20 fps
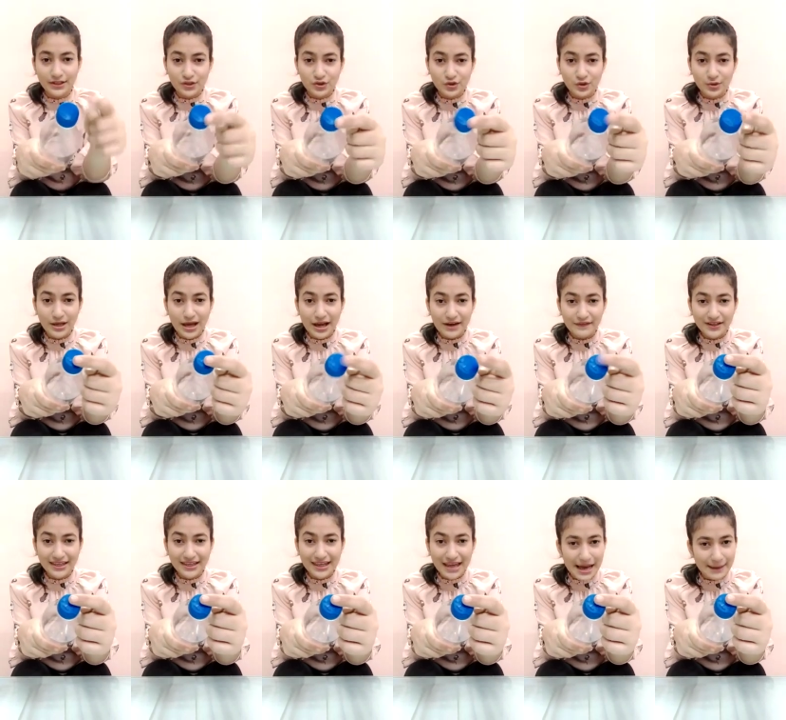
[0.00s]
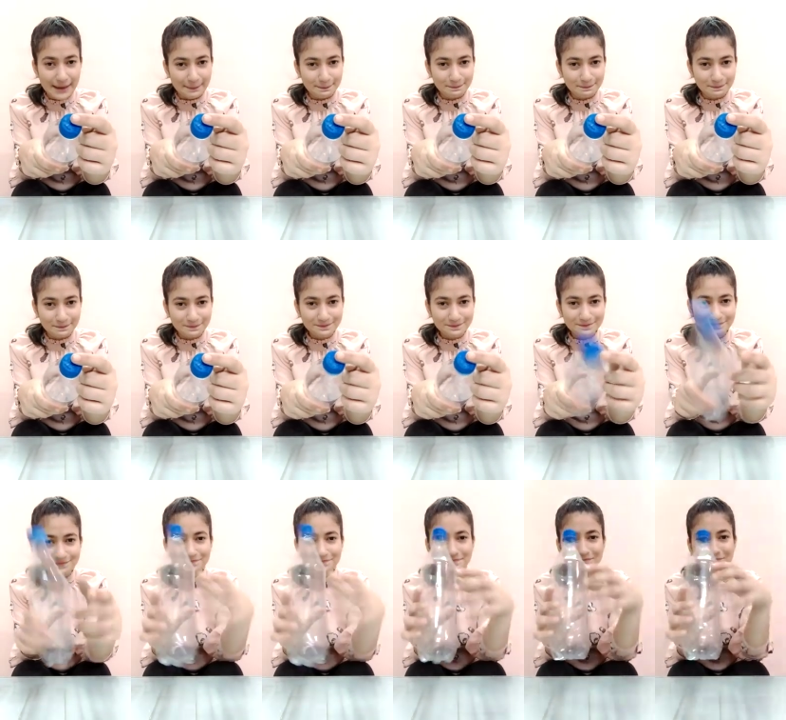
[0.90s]
it should have a
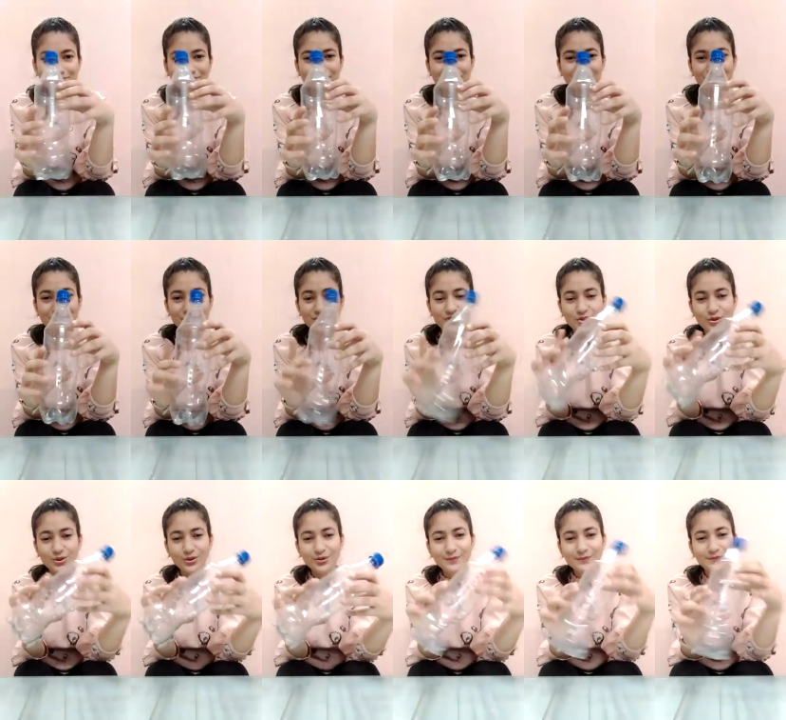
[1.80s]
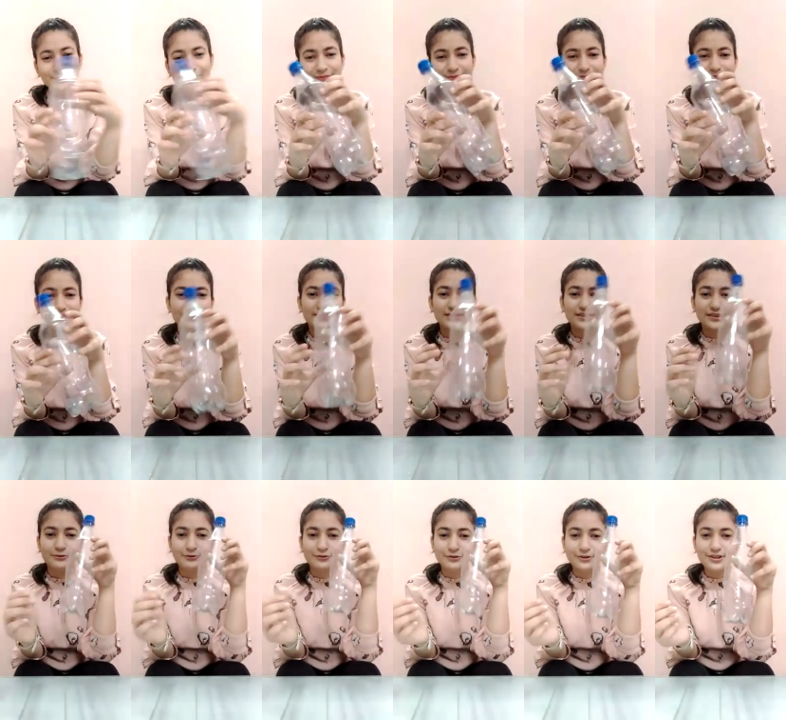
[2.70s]
cap so
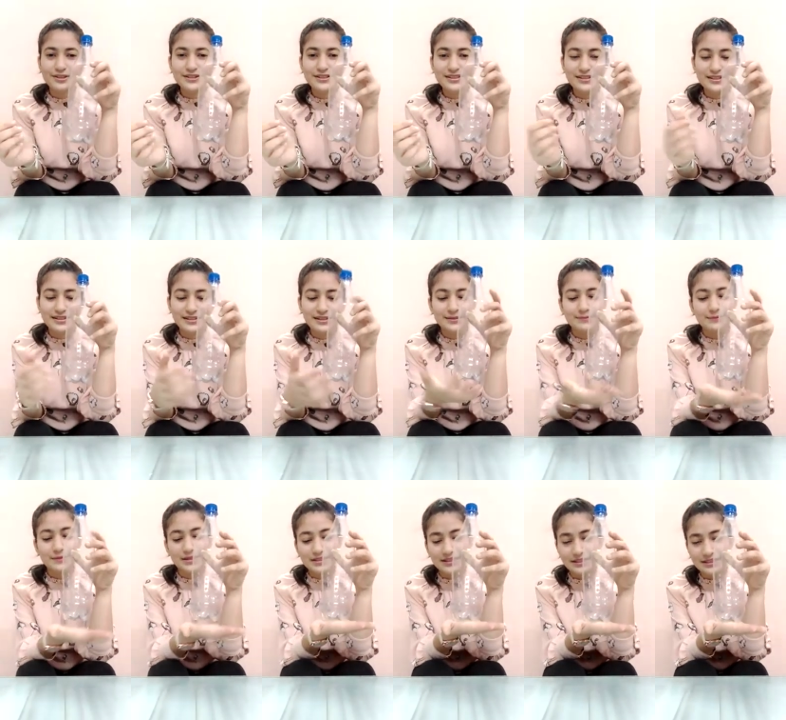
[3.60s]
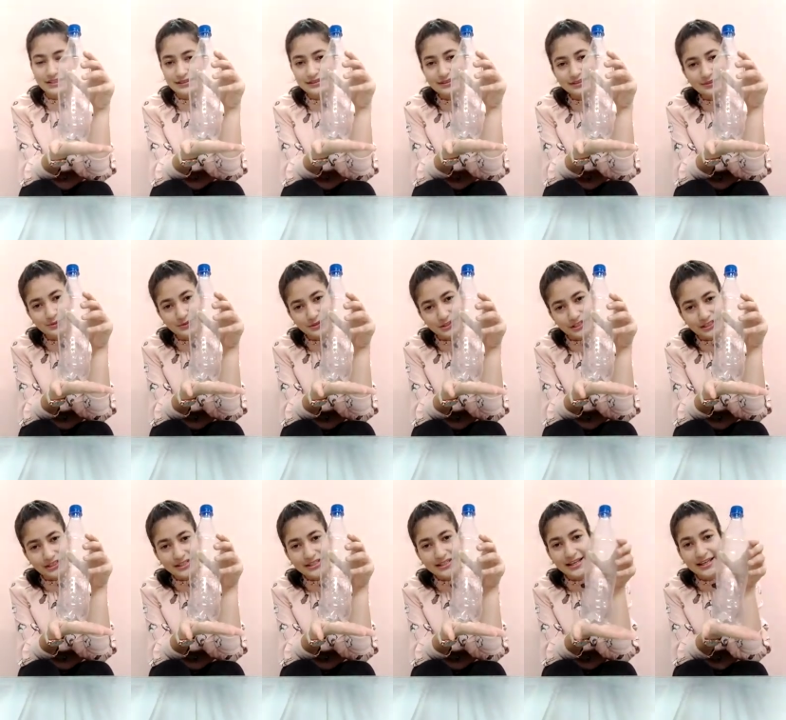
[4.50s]
the first material you
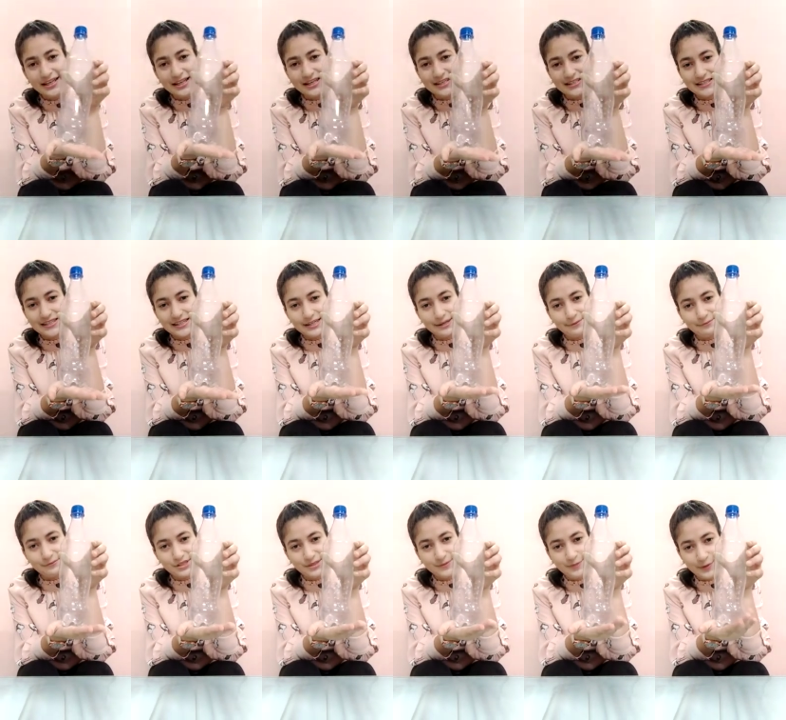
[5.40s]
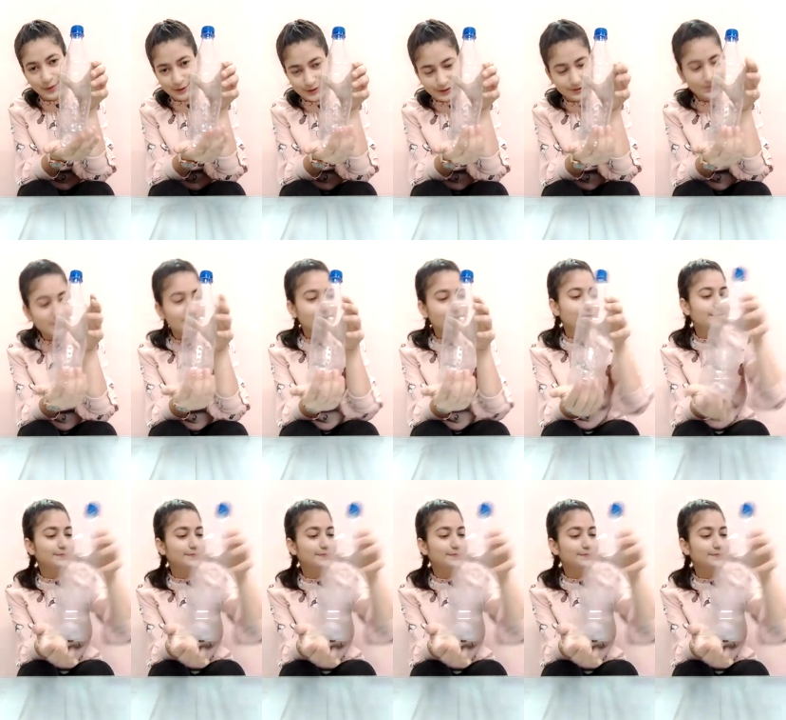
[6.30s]
need is an empty bottle